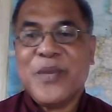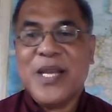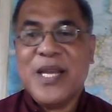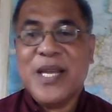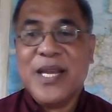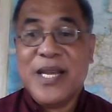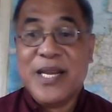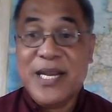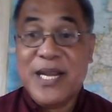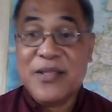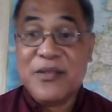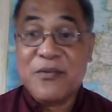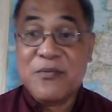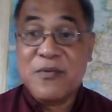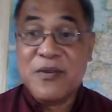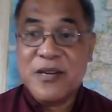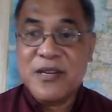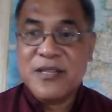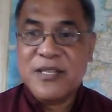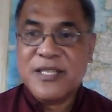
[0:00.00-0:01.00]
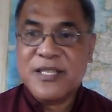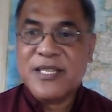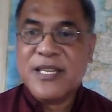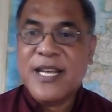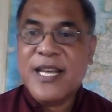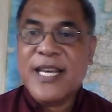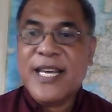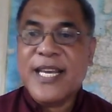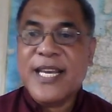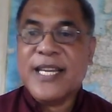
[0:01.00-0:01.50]
In other words,
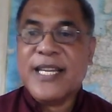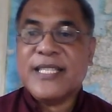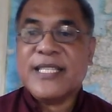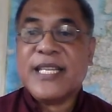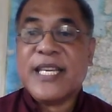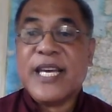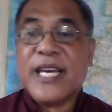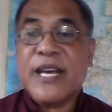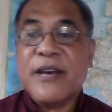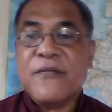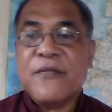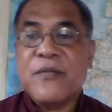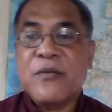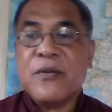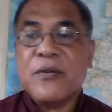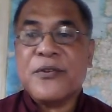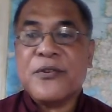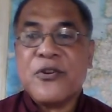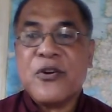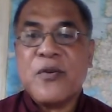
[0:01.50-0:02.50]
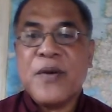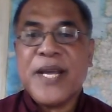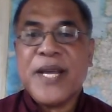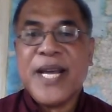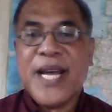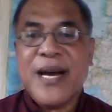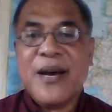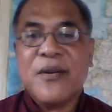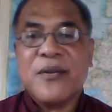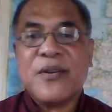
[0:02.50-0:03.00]
it is careful drawing
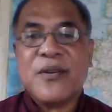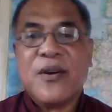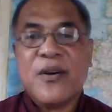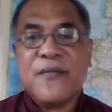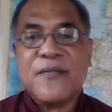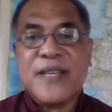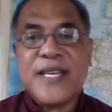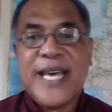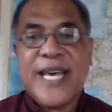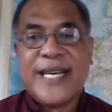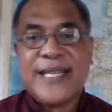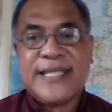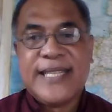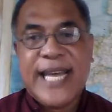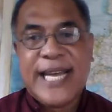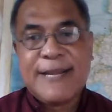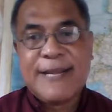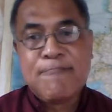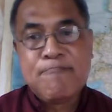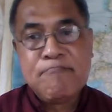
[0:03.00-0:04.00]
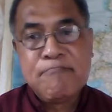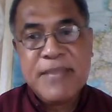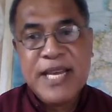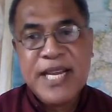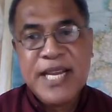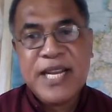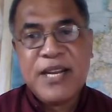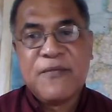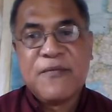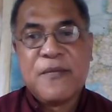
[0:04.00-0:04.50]
out of the exact
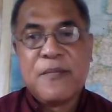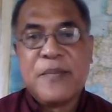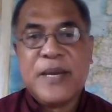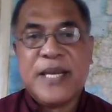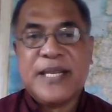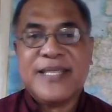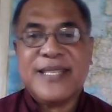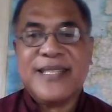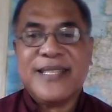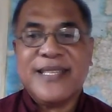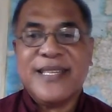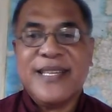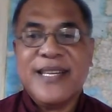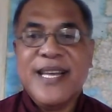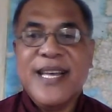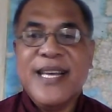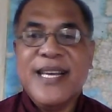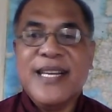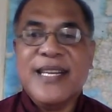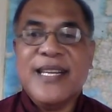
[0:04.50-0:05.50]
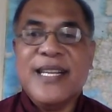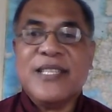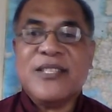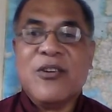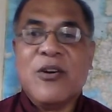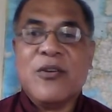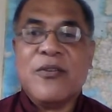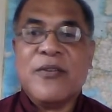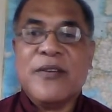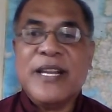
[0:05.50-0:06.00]
meaning of a passage in its
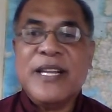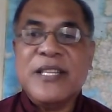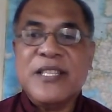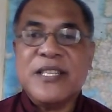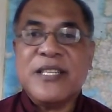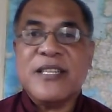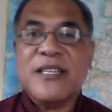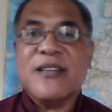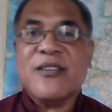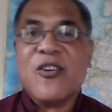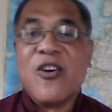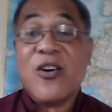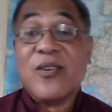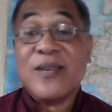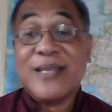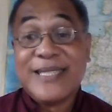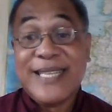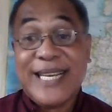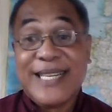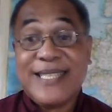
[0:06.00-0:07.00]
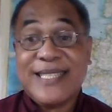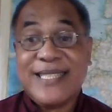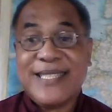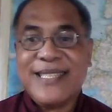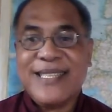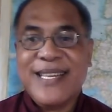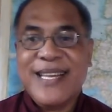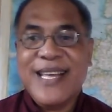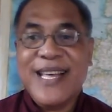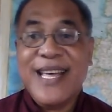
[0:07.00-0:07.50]
original context,
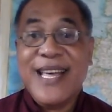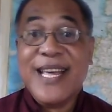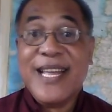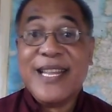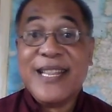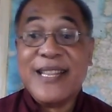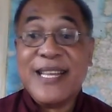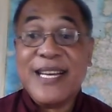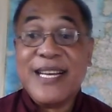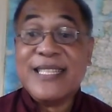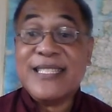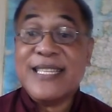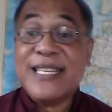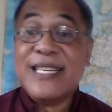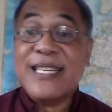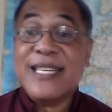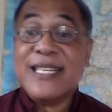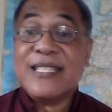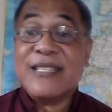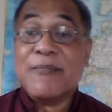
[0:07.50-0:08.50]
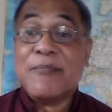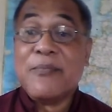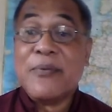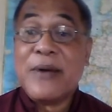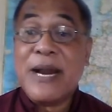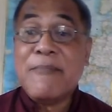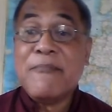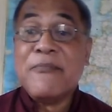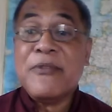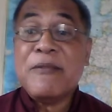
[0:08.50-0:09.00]
and thus it is the
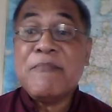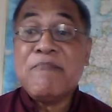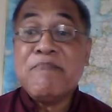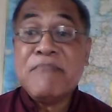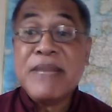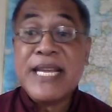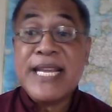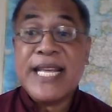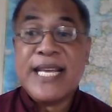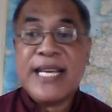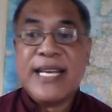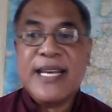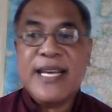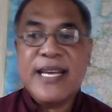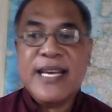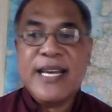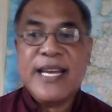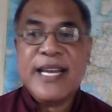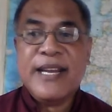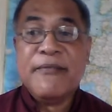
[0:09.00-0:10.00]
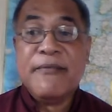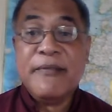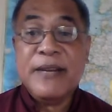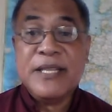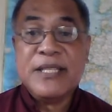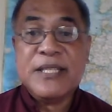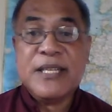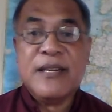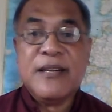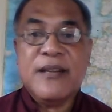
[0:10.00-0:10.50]
primary meaning and
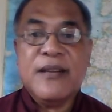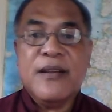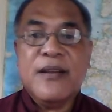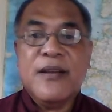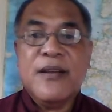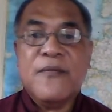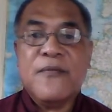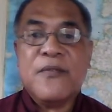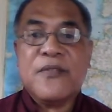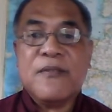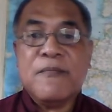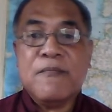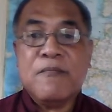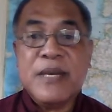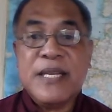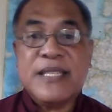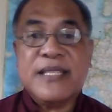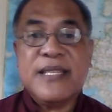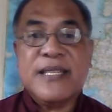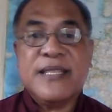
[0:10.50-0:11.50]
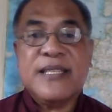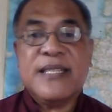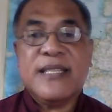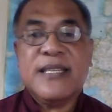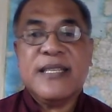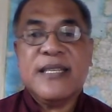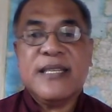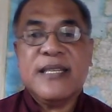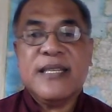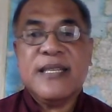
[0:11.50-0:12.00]
reason for the message
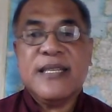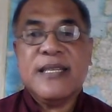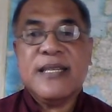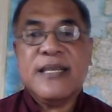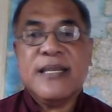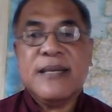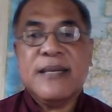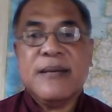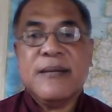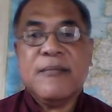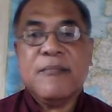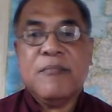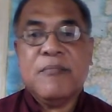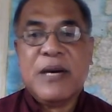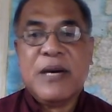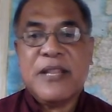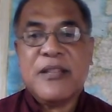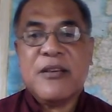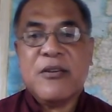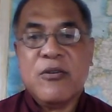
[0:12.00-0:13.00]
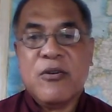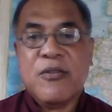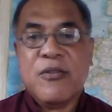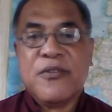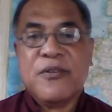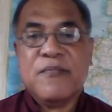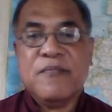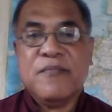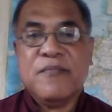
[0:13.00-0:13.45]
by the author